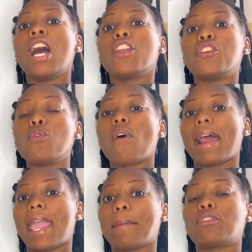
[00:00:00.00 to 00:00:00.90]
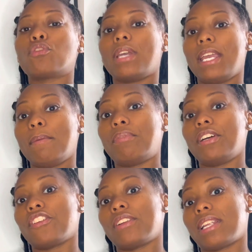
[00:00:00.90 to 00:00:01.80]
you are able to
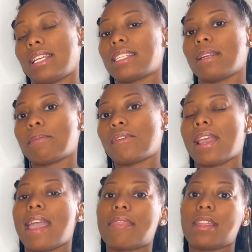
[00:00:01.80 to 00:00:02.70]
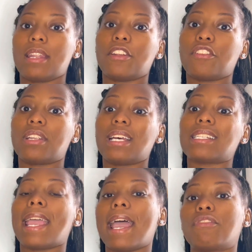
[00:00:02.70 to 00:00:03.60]
input your DUNS number and the lender
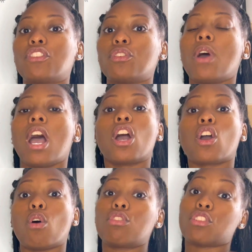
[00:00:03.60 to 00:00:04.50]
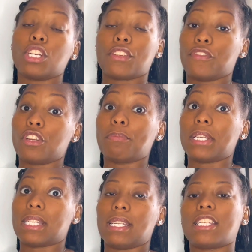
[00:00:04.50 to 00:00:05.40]
doesn't have to go search for your
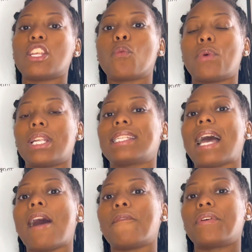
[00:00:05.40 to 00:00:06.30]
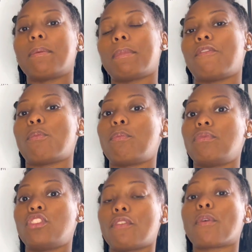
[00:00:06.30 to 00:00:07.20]
business when it's time for them
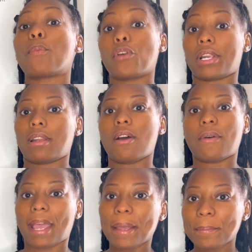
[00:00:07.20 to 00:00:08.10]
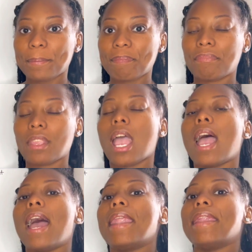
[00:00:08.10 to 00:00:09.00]
to report it, okay?
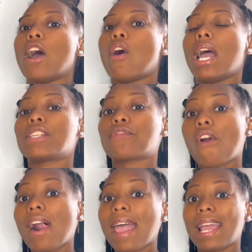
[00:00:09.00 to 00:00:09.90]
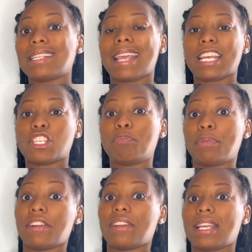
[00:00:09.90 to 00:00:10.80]
Now, as far as
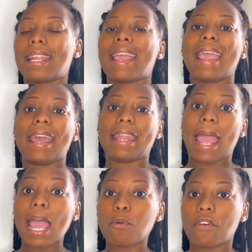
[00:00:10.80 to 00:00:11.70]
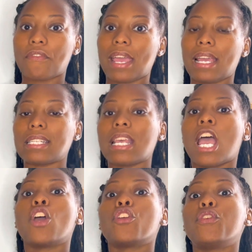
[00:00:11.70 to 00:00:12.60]
Experian and Equifax,
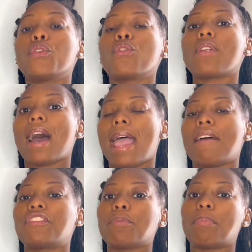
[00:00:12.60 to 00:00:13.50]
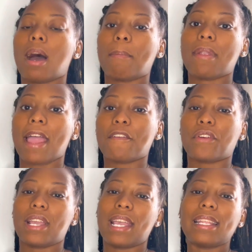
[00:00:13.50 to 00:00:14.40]
you do not have to apply
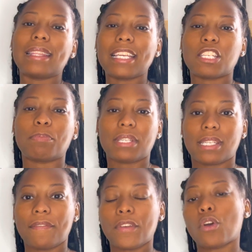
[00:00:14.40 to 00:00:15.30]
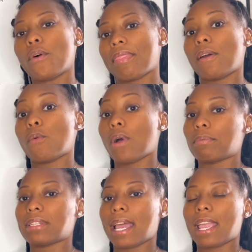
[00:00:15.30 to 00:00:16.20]
for anything specific on their
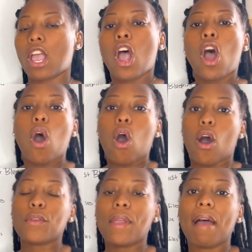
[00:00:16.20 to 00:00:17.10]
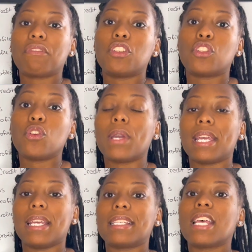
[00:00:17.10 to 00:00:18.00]
website. All you have to do
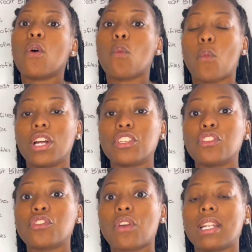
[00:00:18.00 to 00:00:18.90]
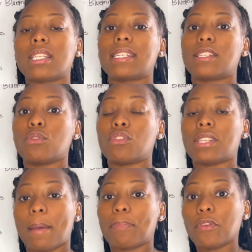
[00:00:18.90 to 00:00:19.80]
is, once you start to do
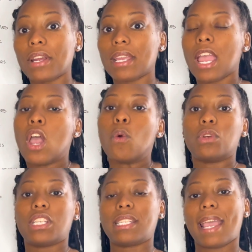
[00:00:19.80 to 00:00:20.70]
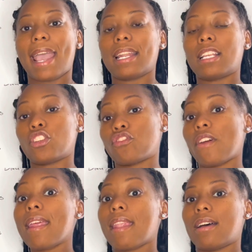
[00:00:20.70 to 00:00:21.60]
step 3, which is adding the
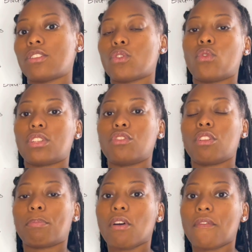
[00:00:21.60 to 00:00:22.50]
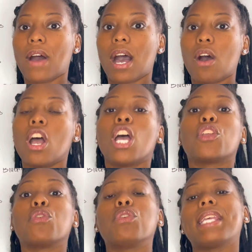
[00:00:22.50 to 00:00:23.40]
trade lines onto the profile,
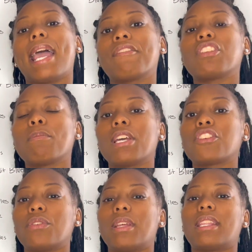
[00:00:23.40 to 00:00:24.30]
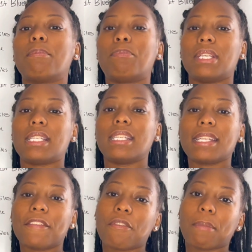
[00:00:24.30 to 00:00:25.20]
you just have to make sure that the business
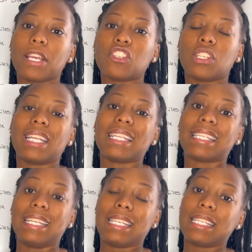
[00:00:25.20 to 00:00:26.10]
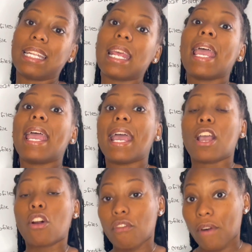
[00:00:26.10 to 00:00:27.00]
information is listed
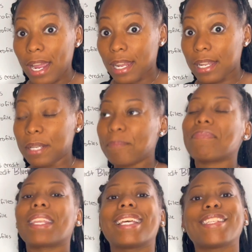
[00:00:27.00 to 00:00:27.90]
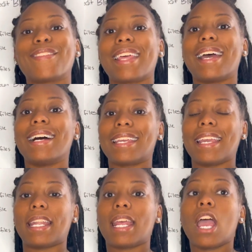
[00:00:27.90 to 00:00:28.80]
correctly so that,
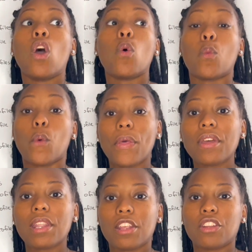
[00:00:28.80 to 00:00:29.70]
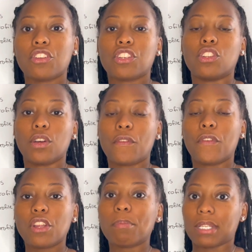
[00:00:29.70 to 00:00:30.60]
again, when the lenders look for
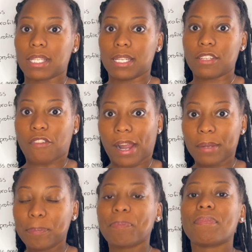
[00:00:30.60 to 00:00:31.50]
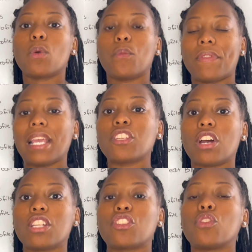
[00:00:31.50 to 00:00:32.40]
your business, right, when they
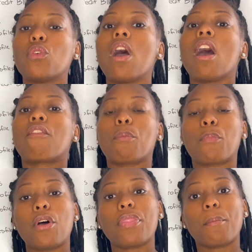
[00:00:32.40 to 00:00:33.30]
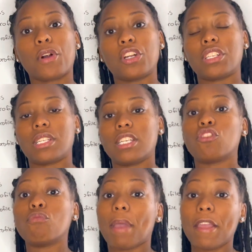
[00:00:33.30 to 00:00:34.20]
start to report the purchases
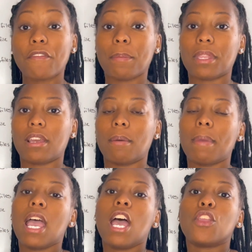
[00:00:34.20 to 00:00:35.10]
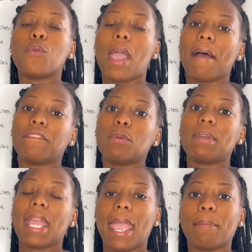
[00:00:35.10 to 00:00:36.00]
you made from them, you have to
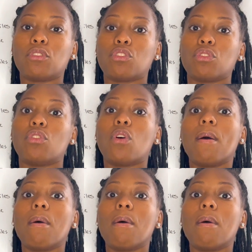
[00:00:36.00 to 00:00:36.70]
be able to